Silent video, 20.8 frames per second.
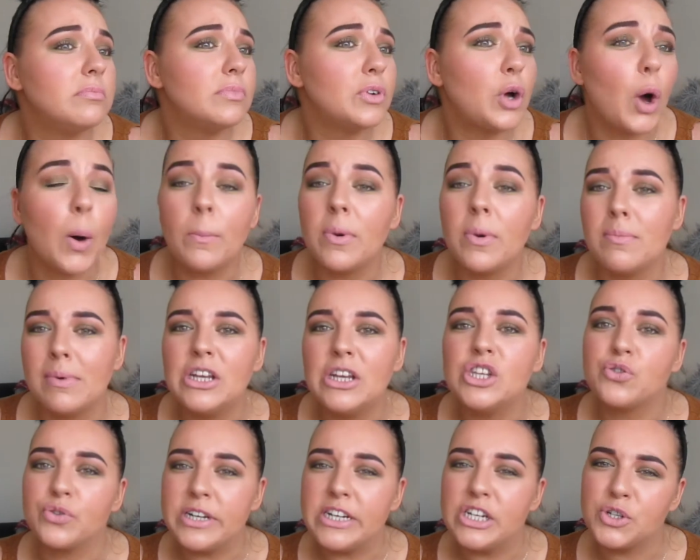
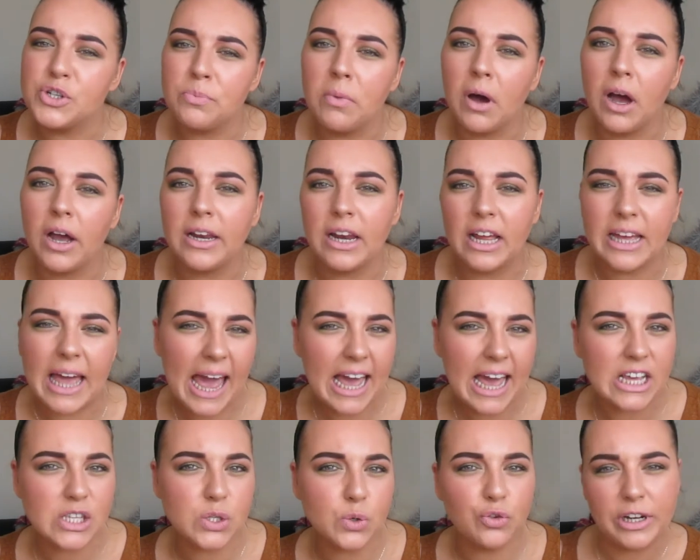complementary to my like
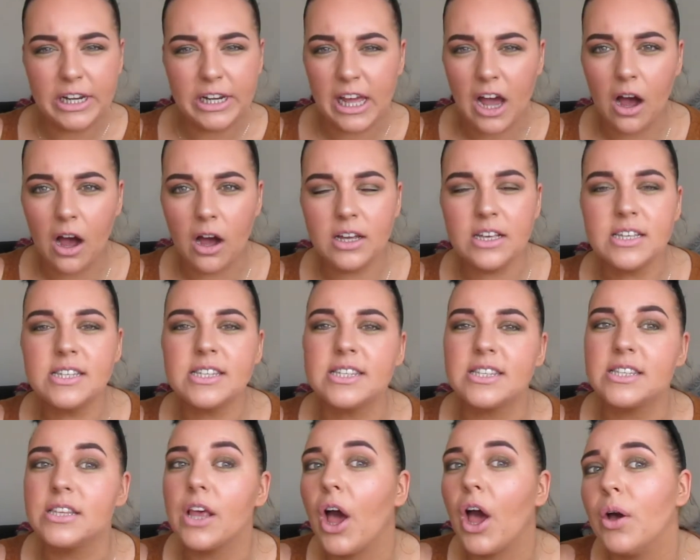hazel greeny eyes,
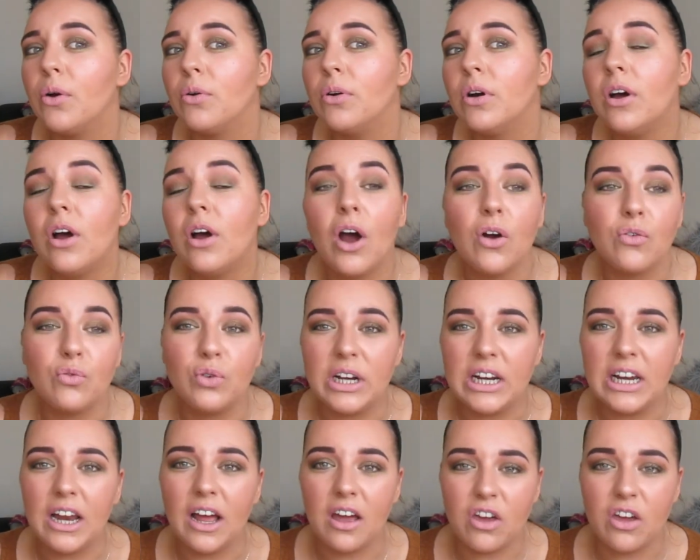so I
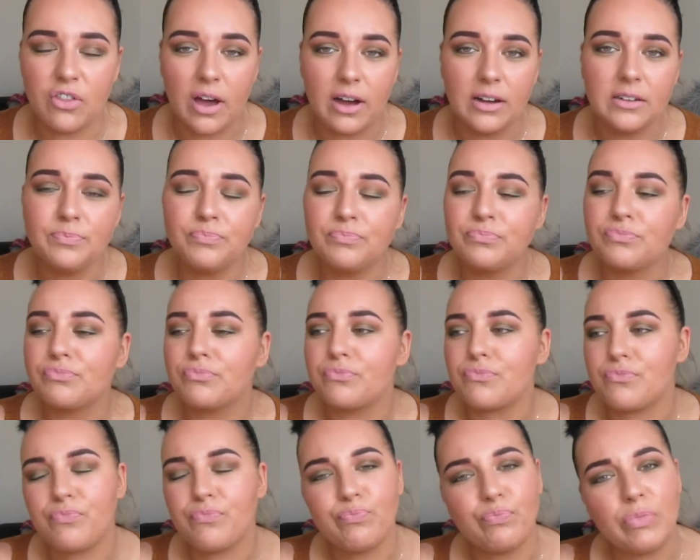really like that.
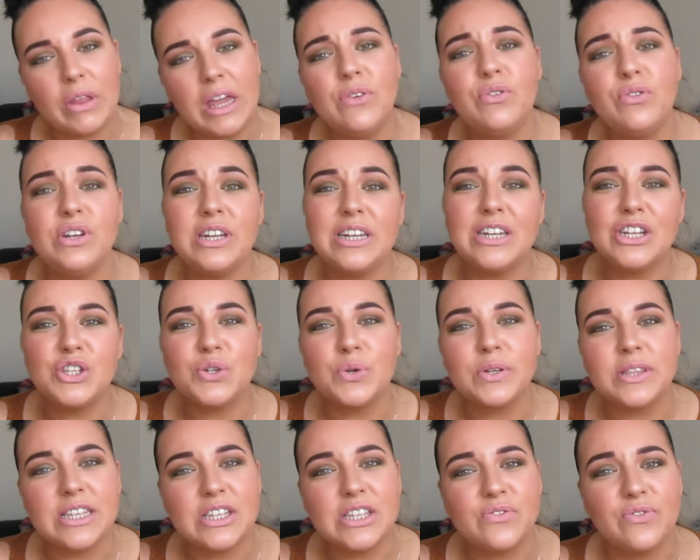If you did
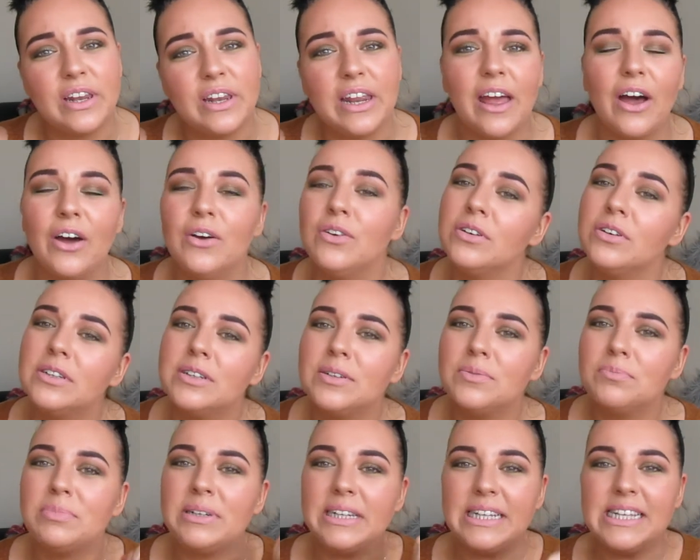enjoy this video,
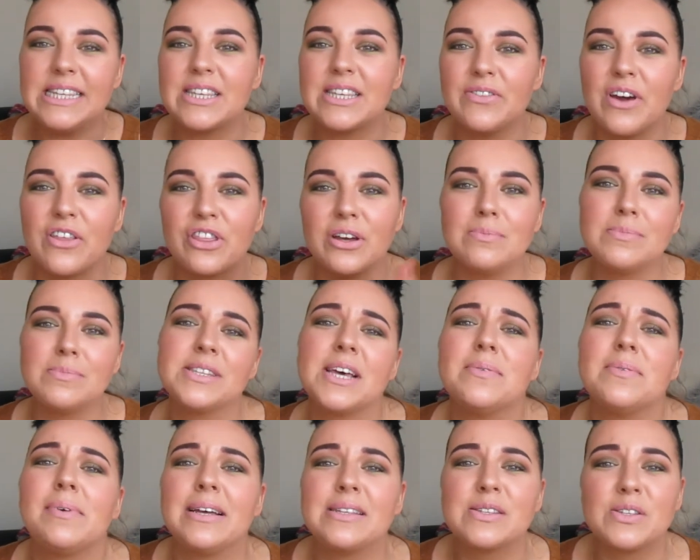please give it a thumbs
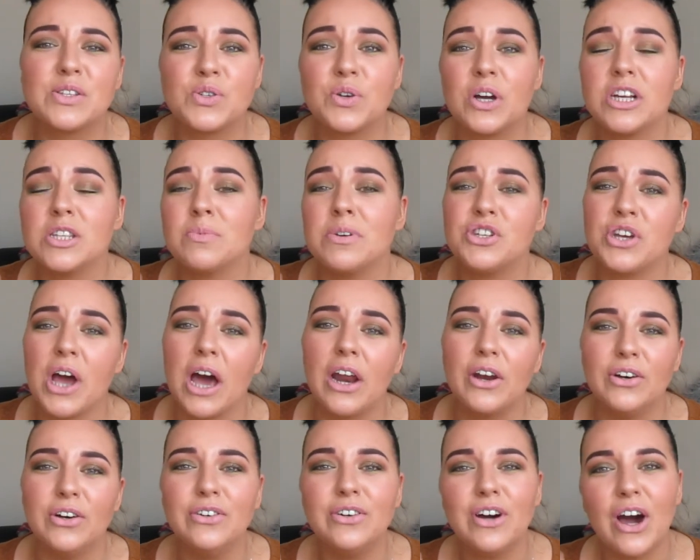up and subscribe to my
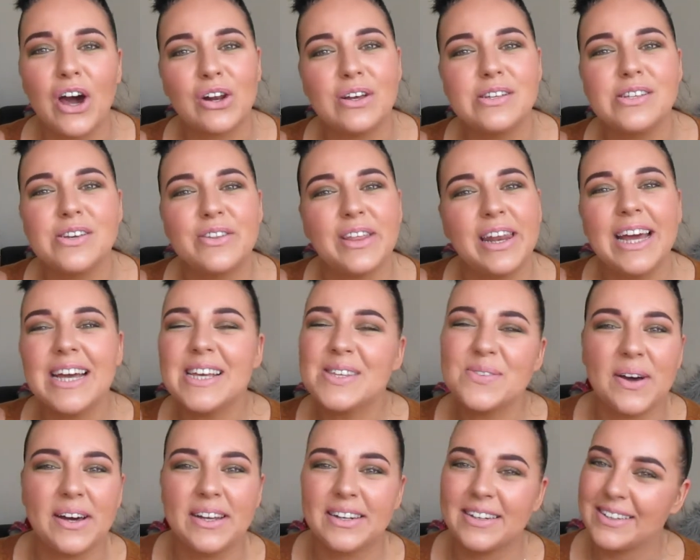channel, and I'll see you in the next
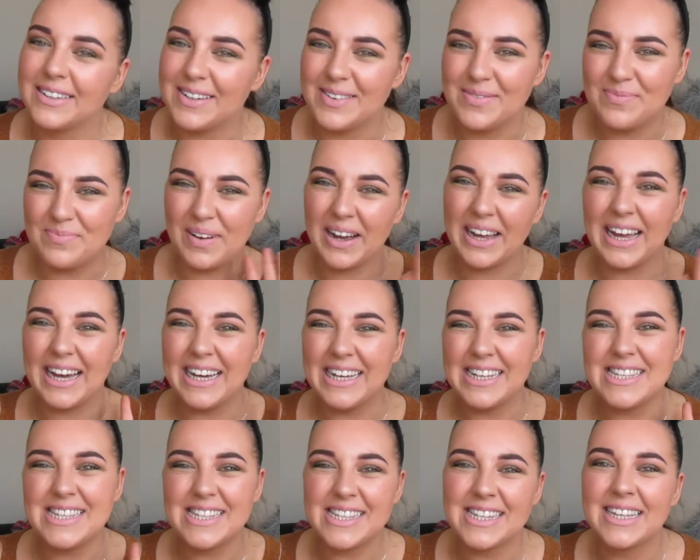one. Bye
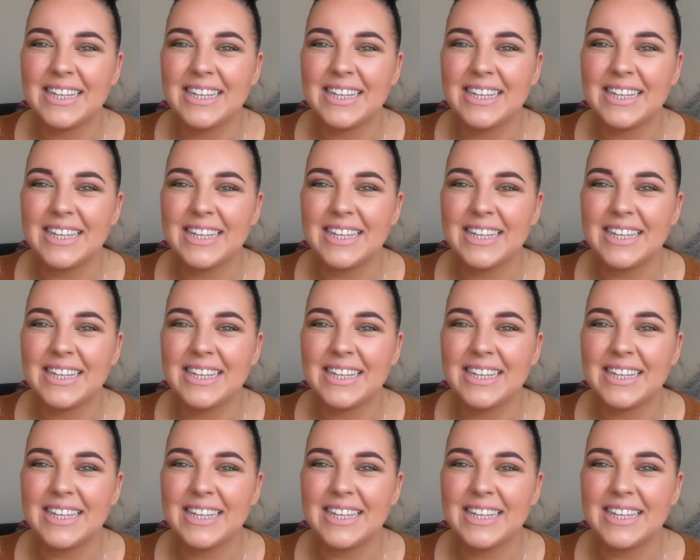guys.